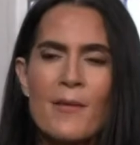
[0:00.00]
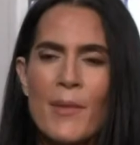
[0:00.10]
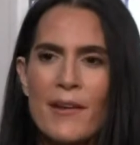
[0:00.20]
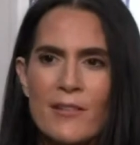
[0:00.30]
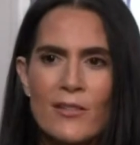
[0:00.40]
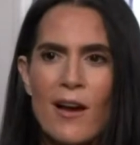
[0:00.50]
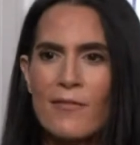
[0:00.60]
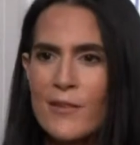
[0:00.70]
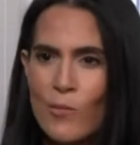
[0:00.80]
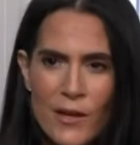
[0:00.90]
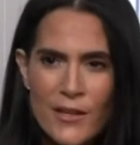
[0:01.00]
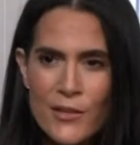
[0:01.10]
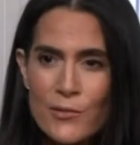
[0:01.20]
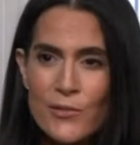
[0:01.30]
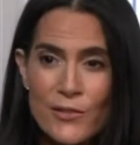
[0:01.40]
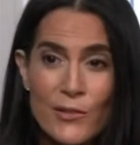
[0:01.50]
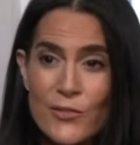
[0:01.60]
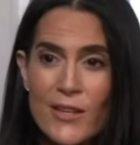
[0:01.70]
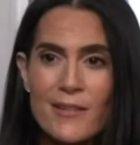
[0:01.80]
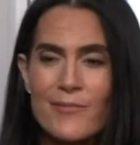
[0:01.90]
Parents often want to use
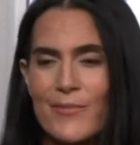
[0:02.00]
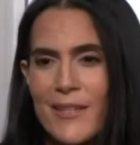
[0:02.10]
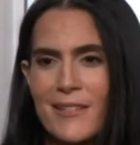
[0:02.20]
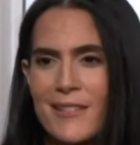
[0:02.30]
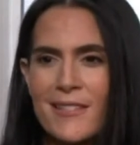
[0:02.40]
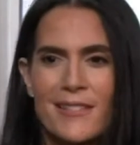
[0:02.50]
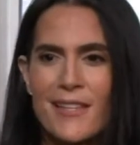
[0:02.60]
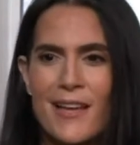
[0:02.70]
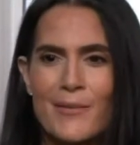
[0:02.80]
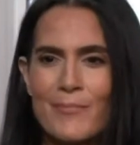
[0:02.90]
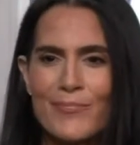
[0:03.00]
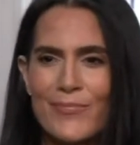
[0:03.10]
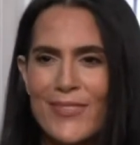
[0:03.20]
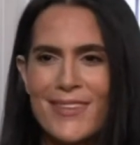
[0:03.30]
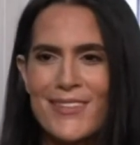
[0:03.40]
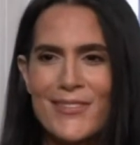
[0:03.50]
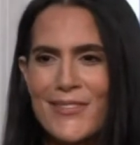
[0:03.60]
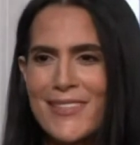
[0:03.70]
lotion because it's um, you,